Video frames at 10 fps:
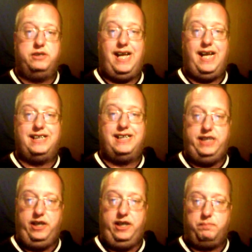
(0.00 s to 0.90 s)
was last
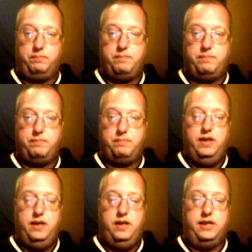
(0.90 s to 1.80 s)
year,
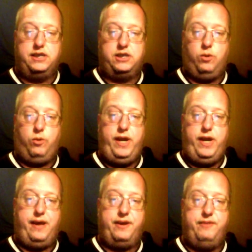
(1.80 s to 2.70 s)
a
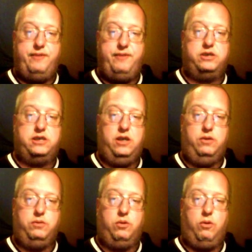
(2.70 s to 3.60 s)
story out of
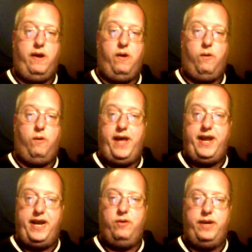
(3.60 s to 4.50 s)
Yellowstone or
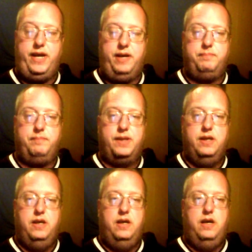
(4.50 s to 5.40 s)
that area
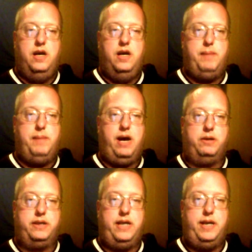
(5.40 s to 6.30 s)

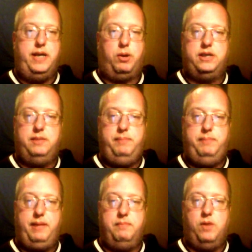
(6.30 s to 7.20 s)
about a person
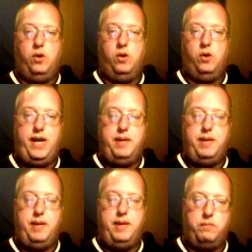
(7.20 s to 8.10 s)
being mauled by a
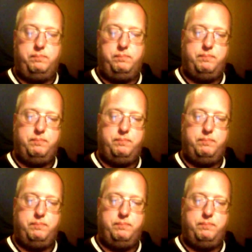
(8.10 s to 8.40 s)
bear.